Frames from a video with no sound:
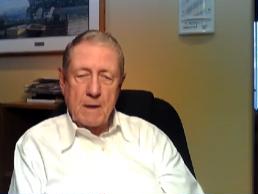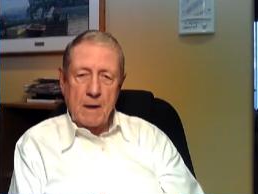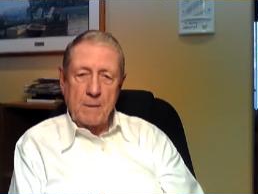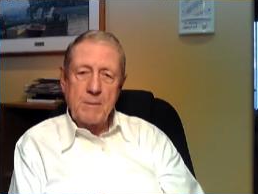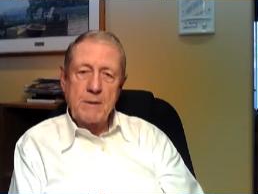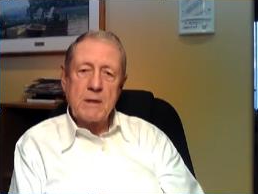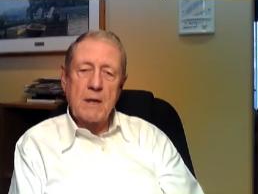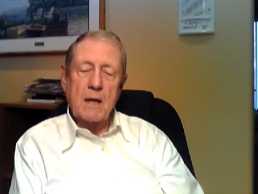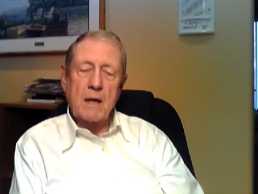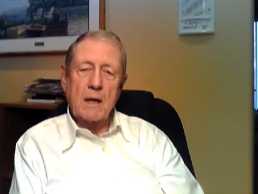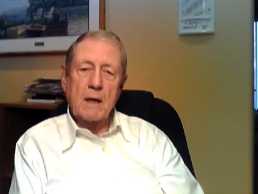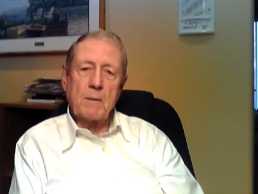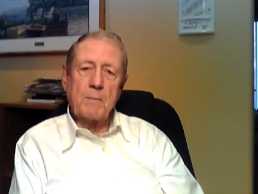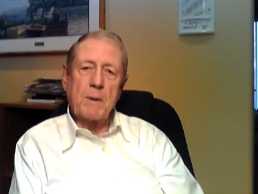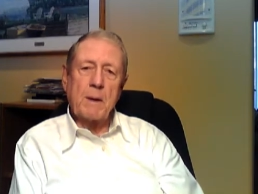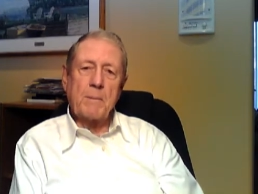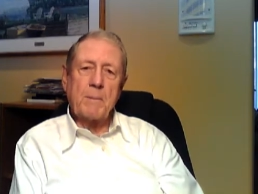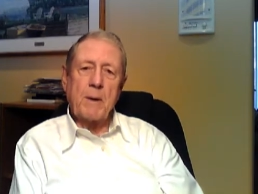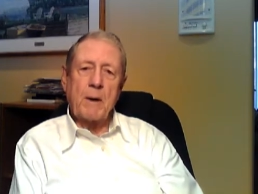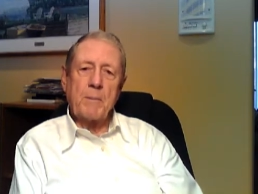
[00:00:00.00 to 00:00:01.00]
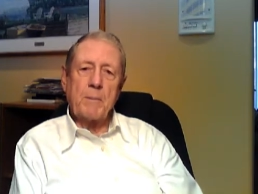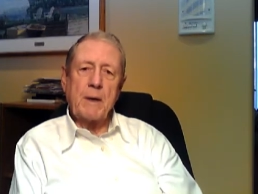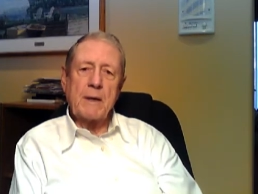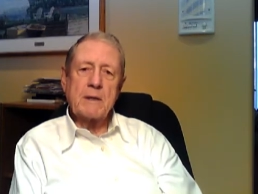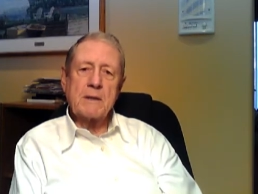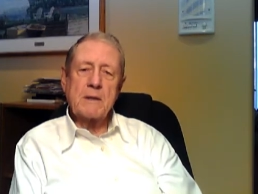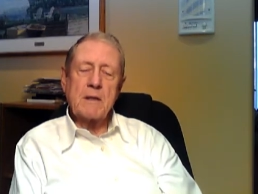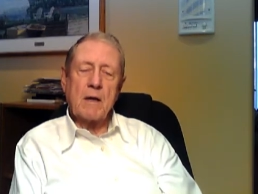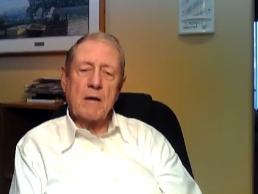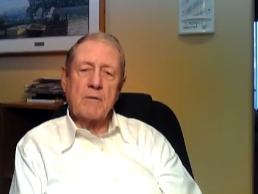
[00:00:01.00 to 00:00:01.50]
Let me tell you a little bit about
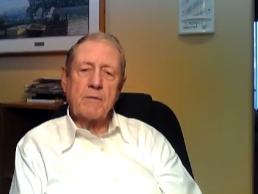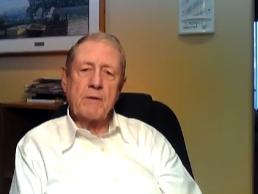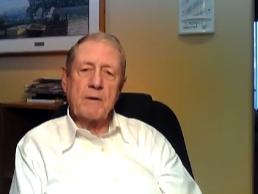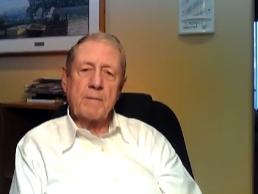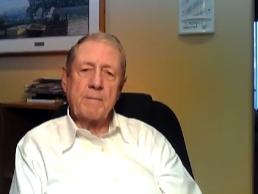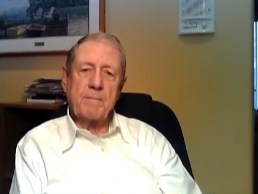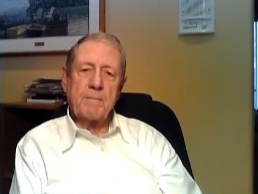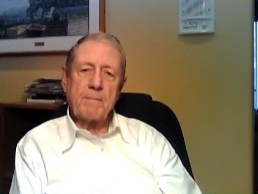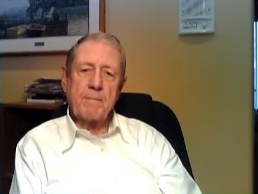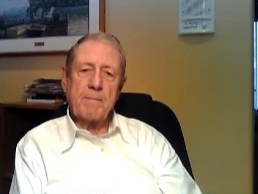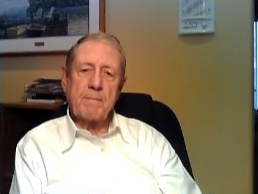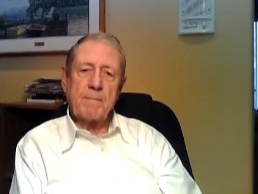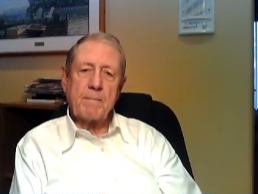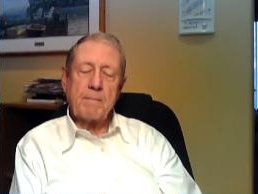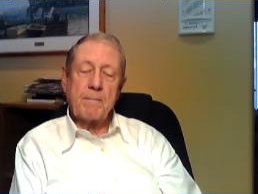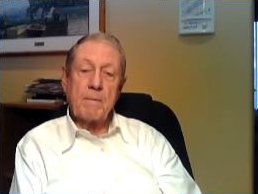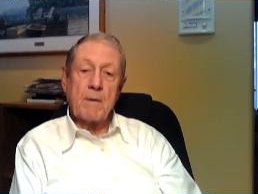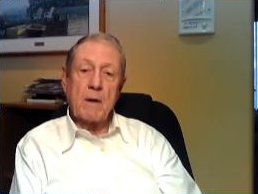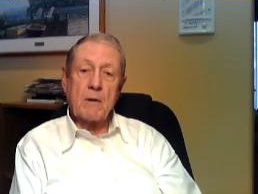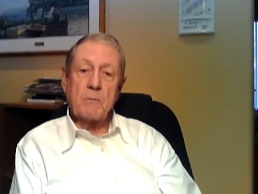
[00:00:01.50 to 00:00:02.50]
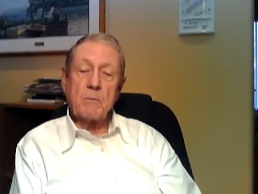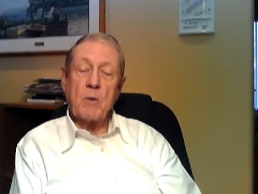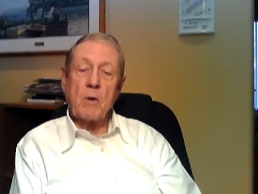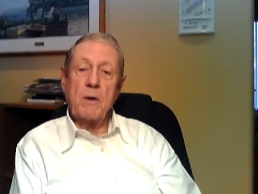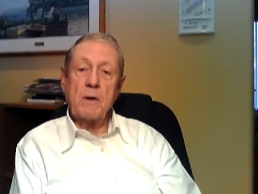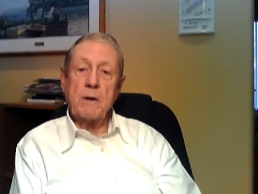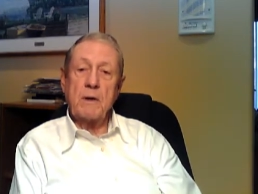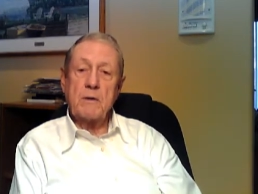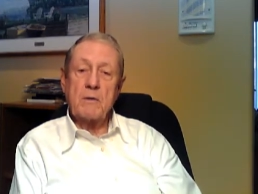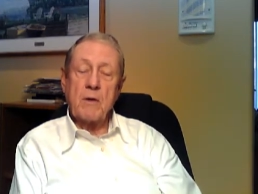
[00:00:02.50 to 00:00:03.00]
myself. I was
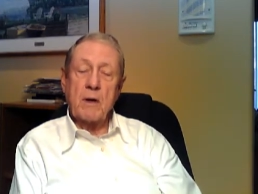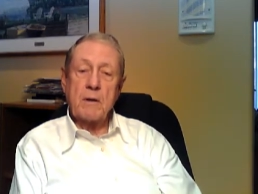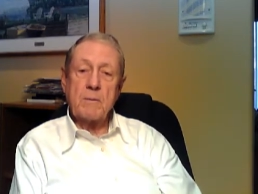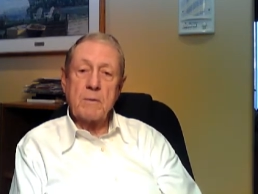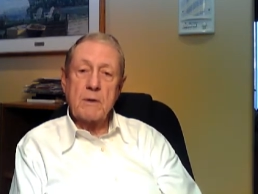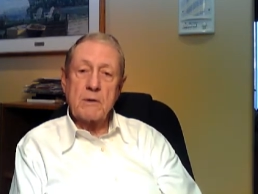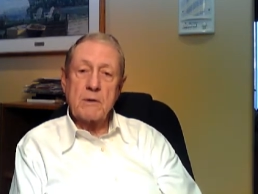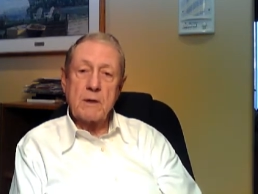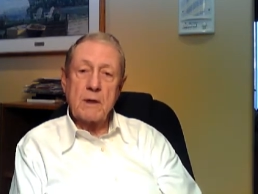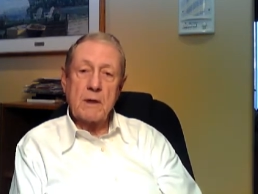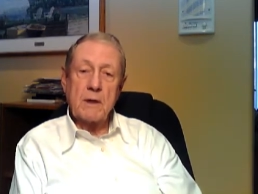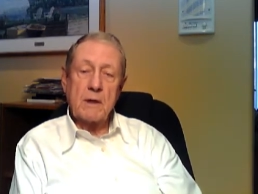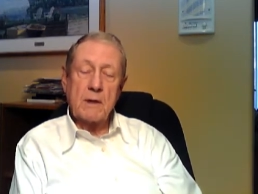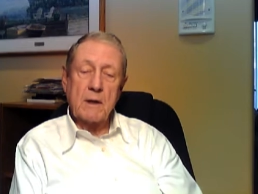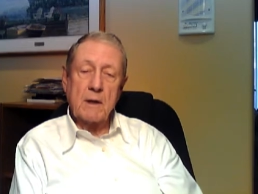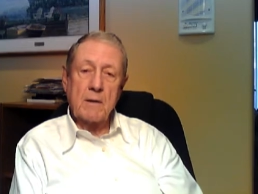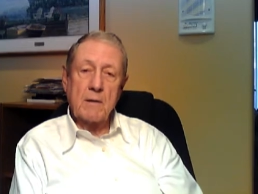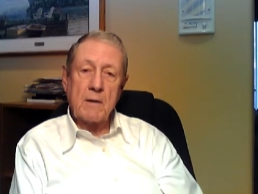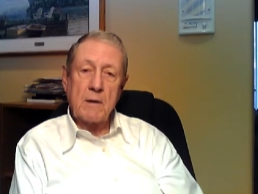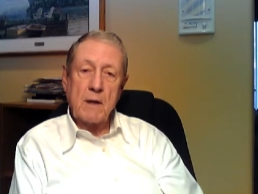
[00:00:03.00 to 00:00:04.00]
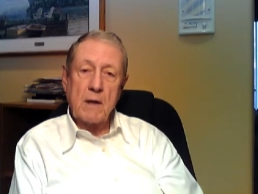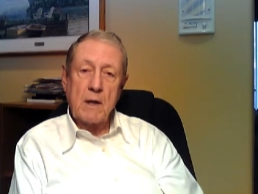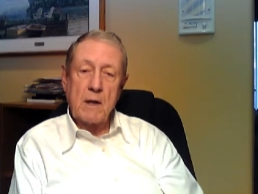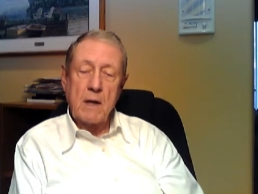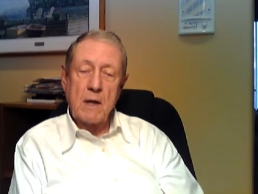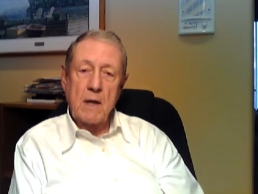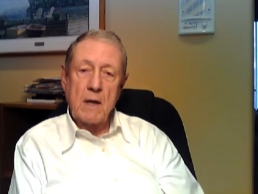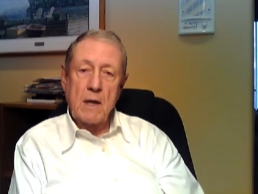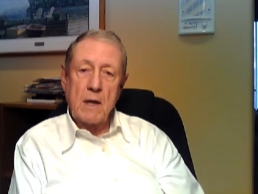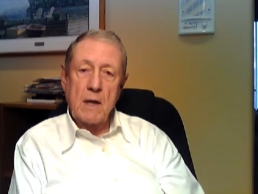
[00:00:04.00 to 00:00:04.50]
born in Detroit, Michigan,
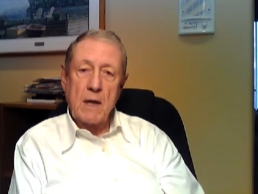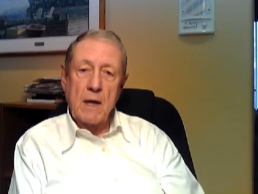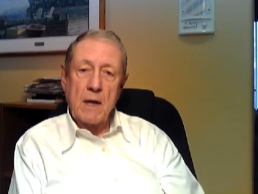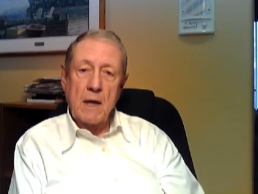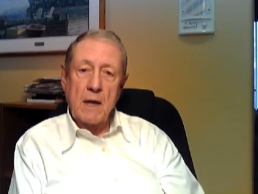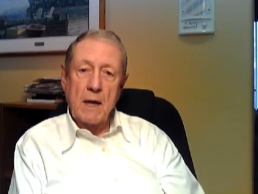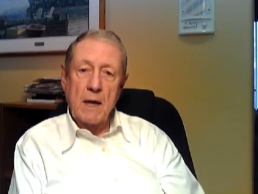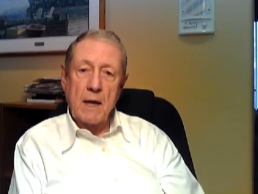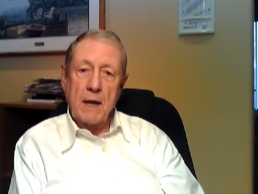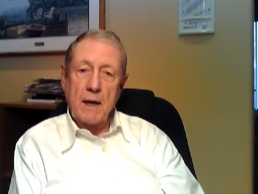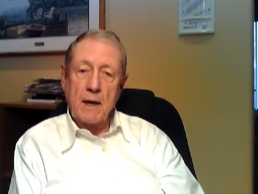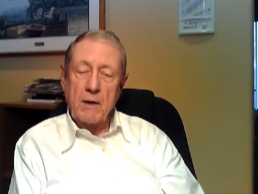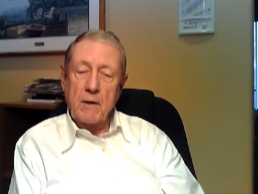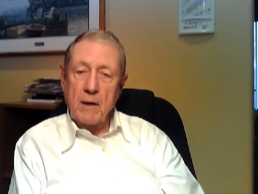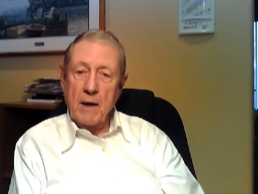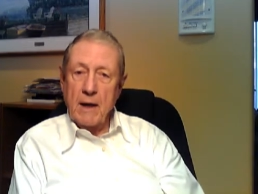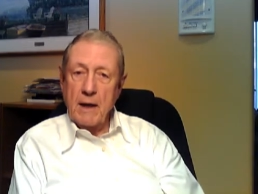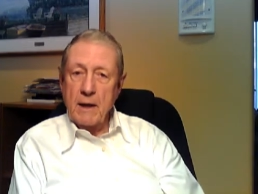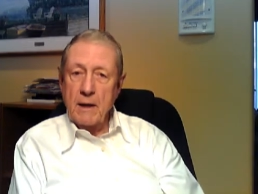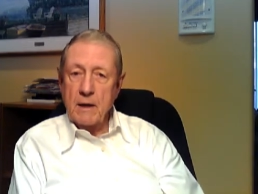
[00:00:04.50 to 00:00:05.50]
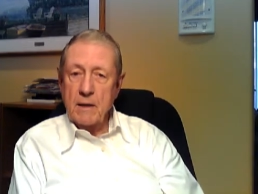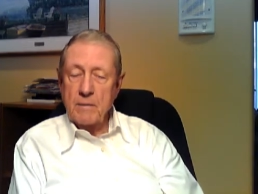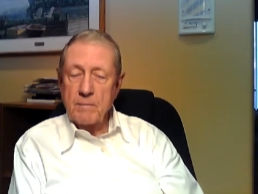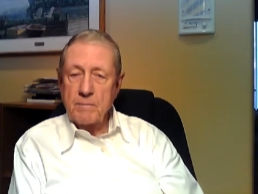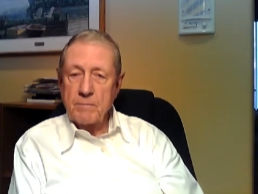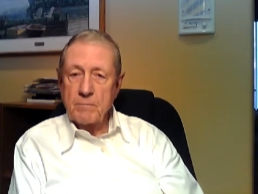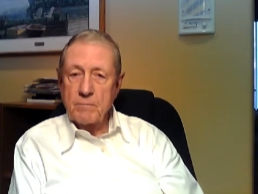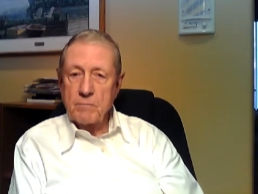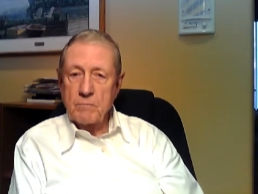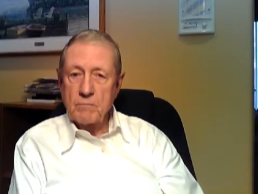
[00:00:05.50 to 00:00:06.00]
and I
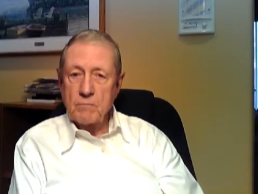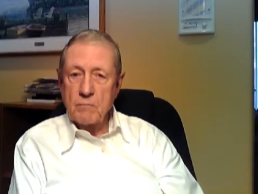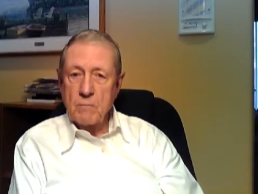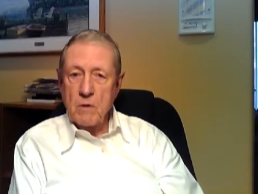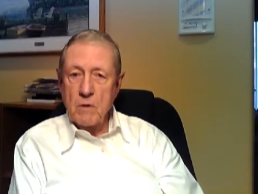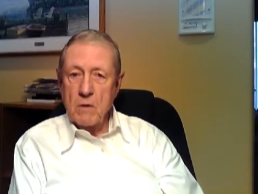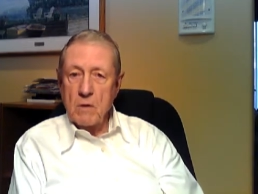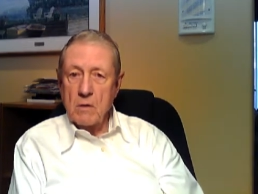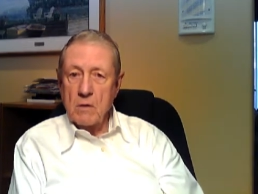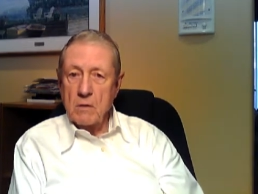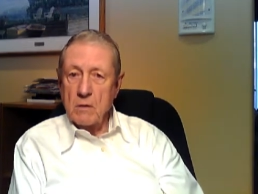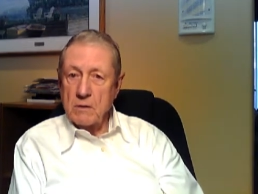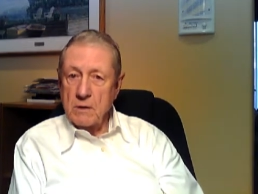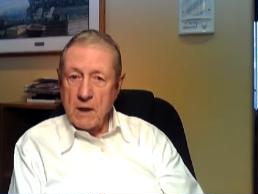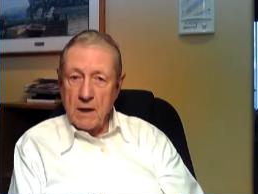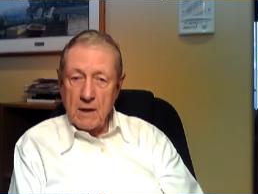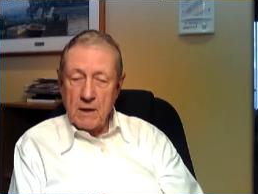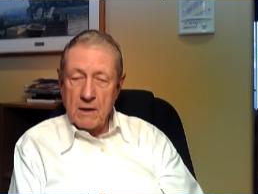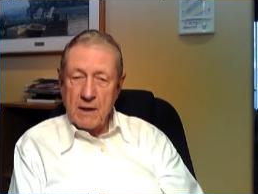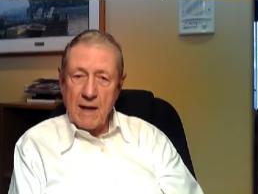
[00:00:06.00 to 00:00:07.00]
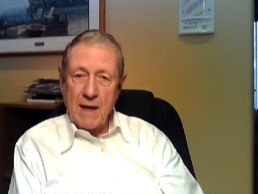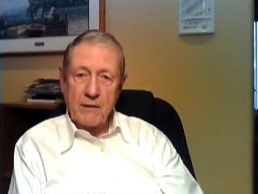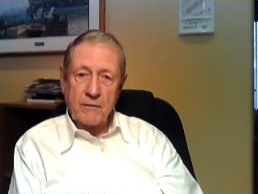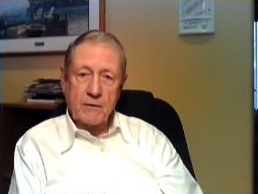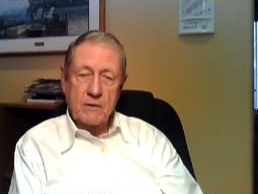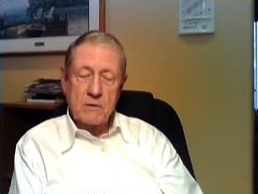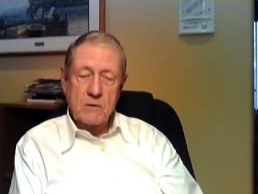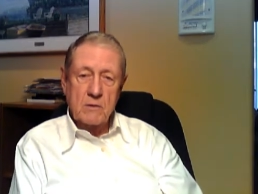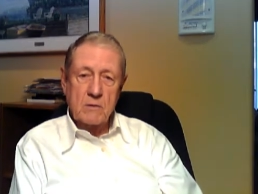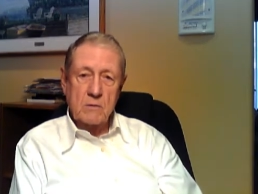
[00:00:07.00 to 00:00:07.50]
attended
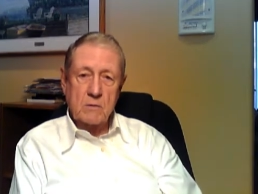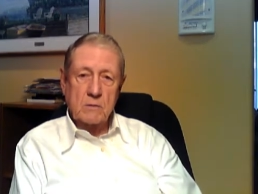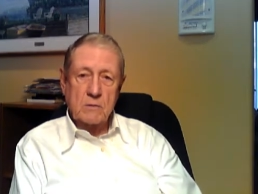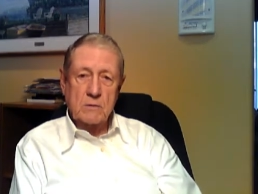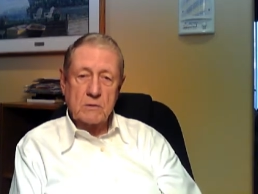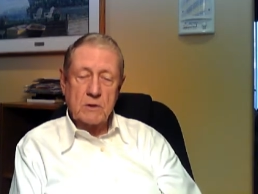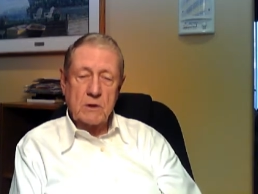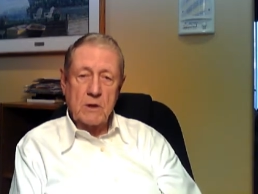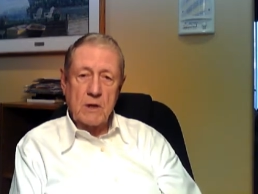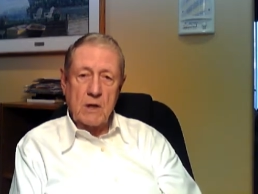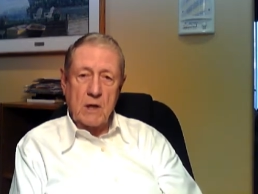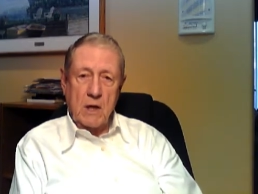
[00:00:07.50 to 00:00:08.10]
Catholic schools.